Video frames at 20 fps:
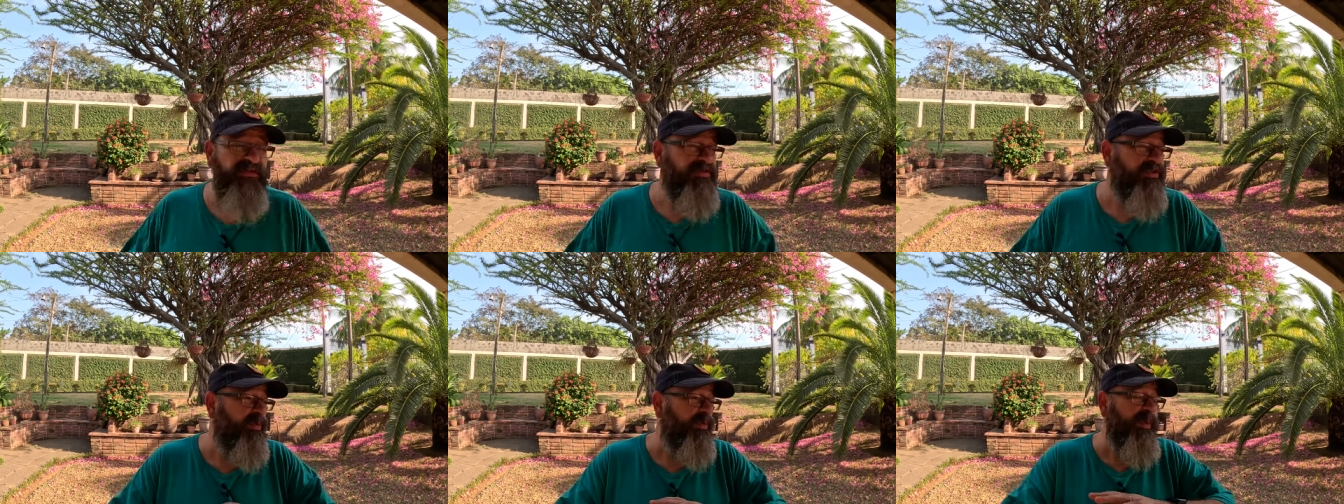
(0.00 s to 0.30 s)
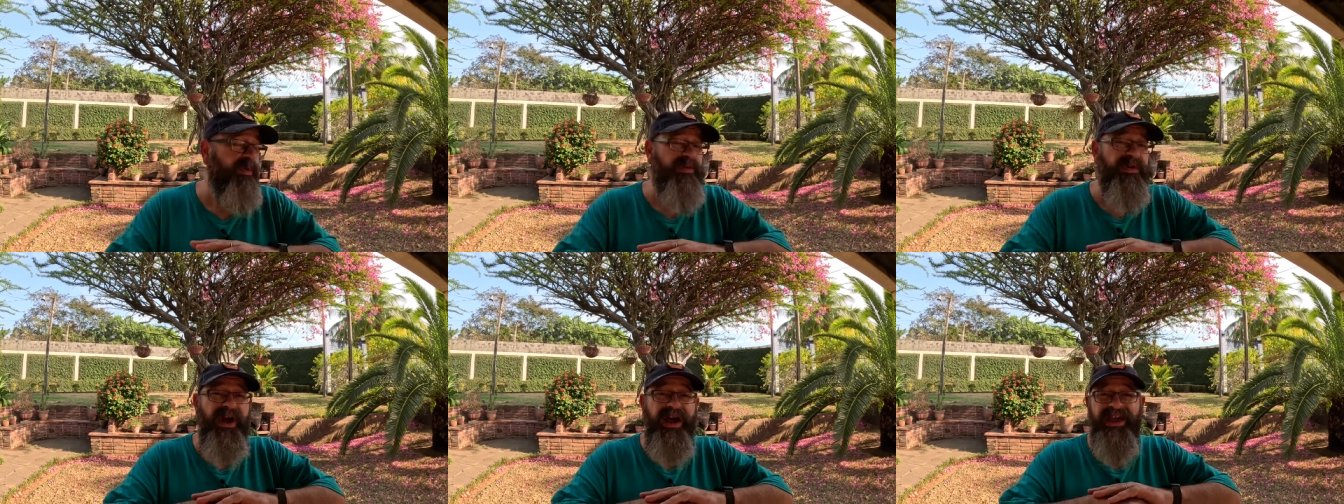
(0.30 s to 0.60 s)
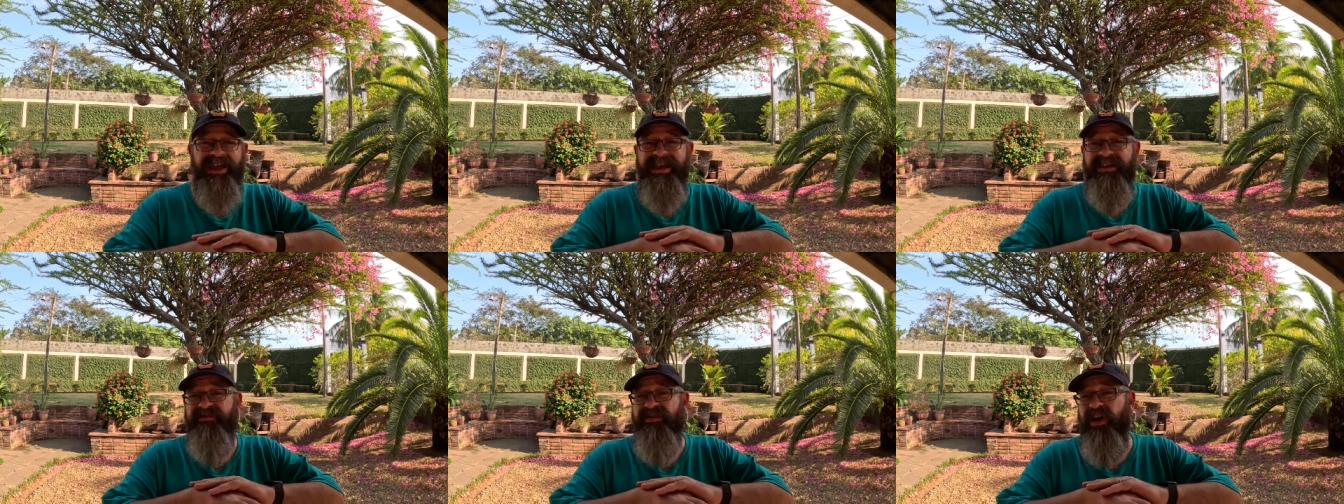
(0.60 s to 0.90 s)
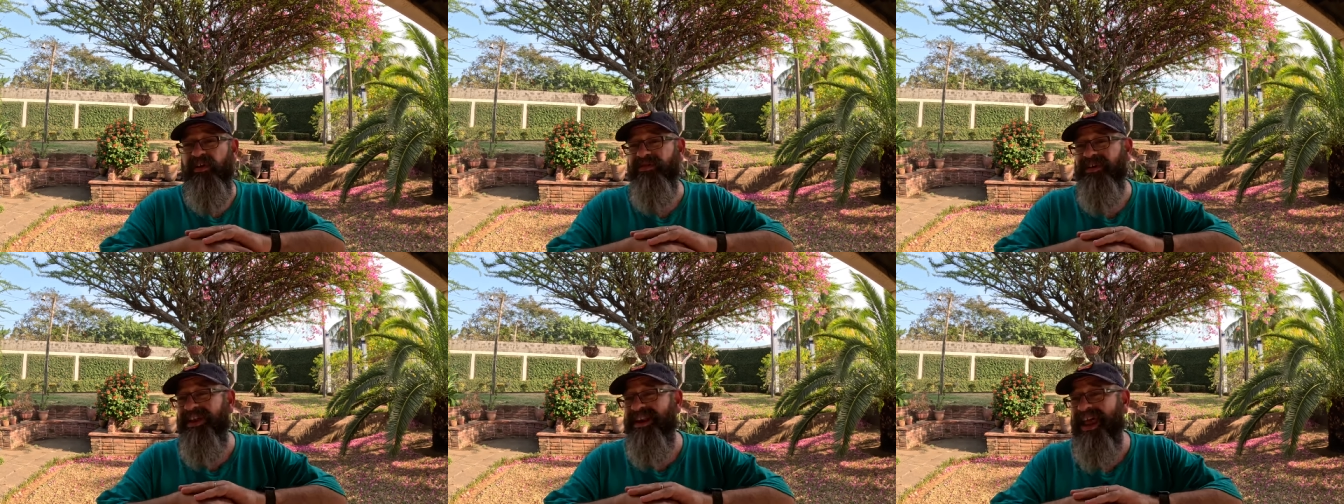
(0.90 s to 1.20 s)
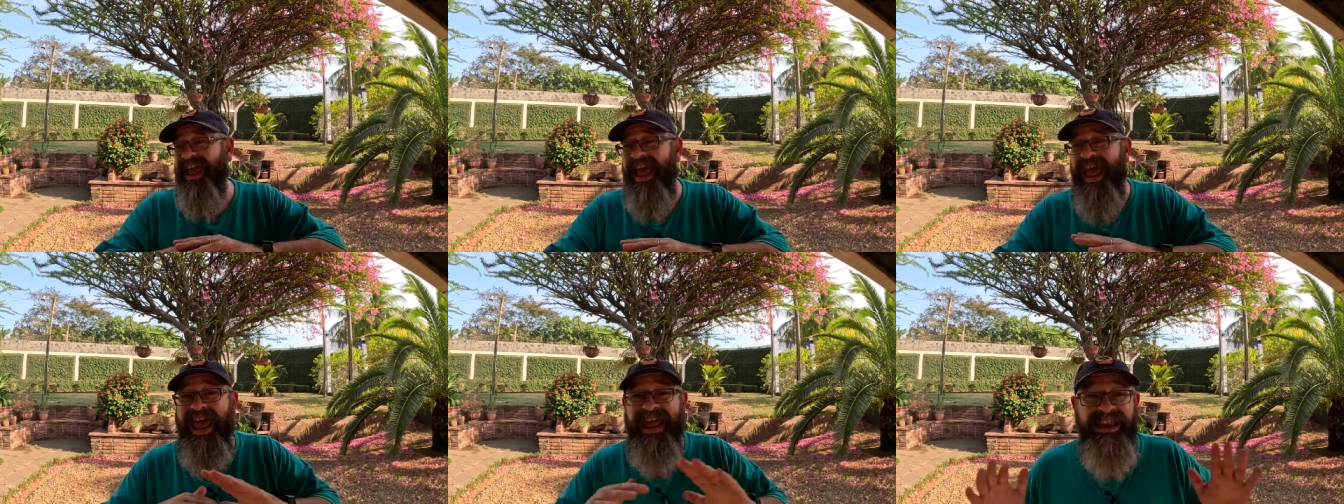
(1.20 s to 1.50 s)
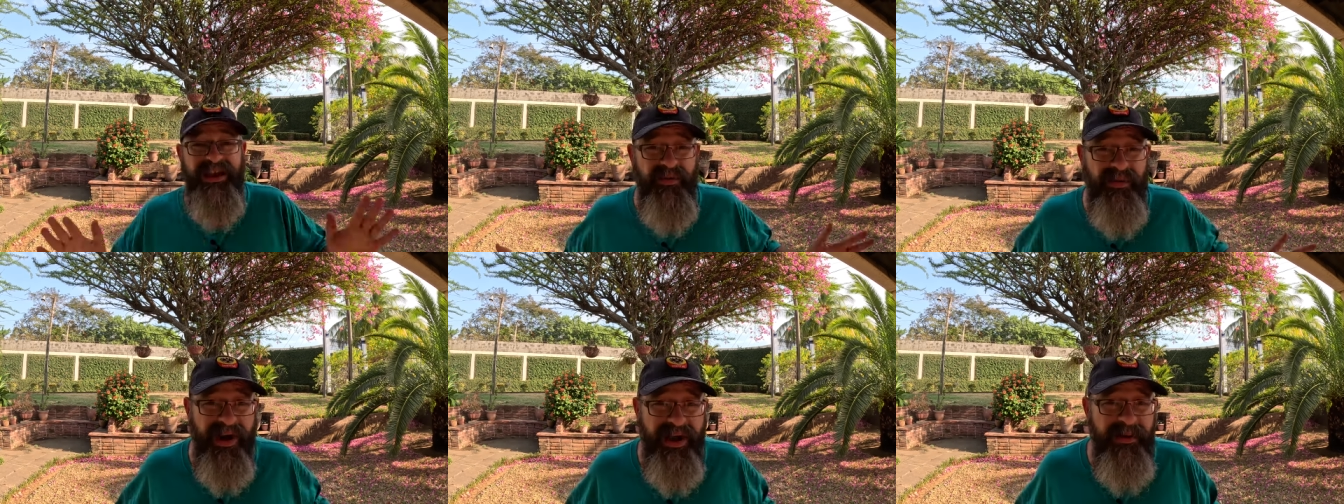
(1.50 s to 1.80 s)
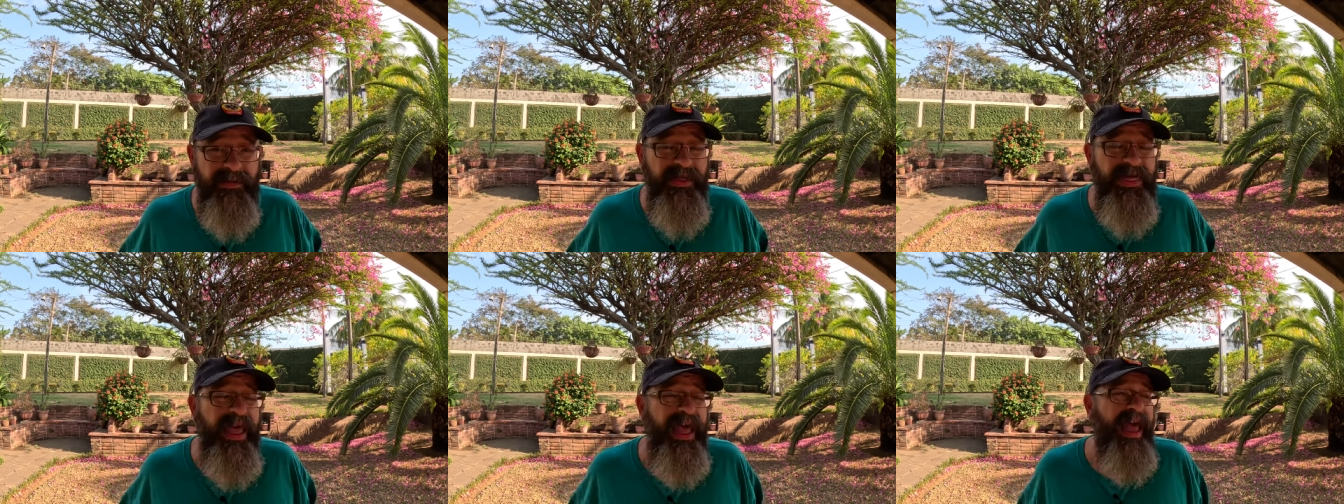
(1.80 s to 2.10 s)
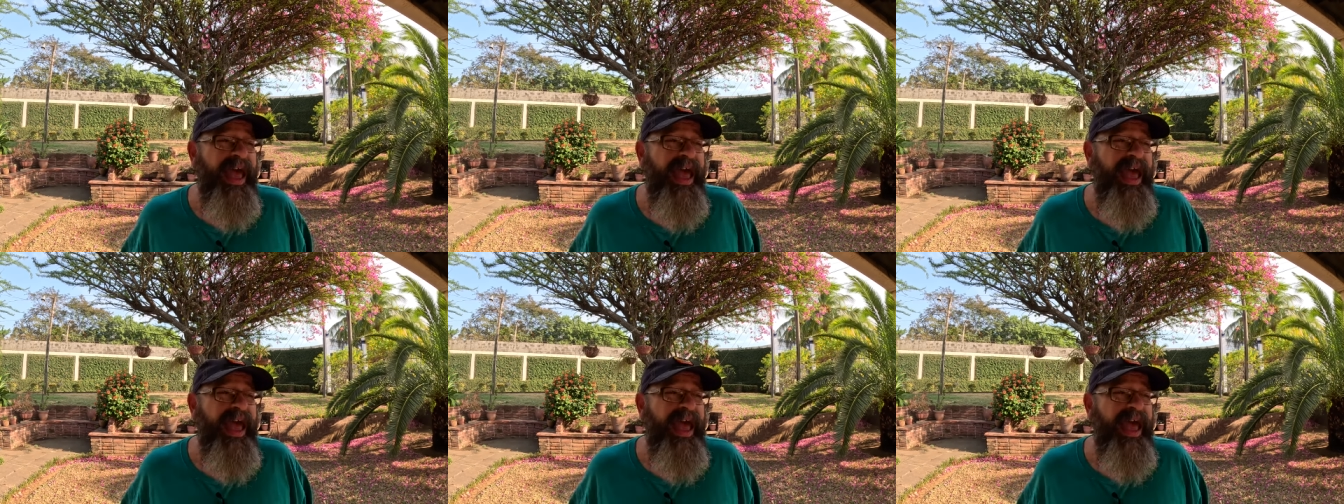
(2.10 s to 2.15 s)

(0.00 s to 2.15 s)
so we were not involved in any way.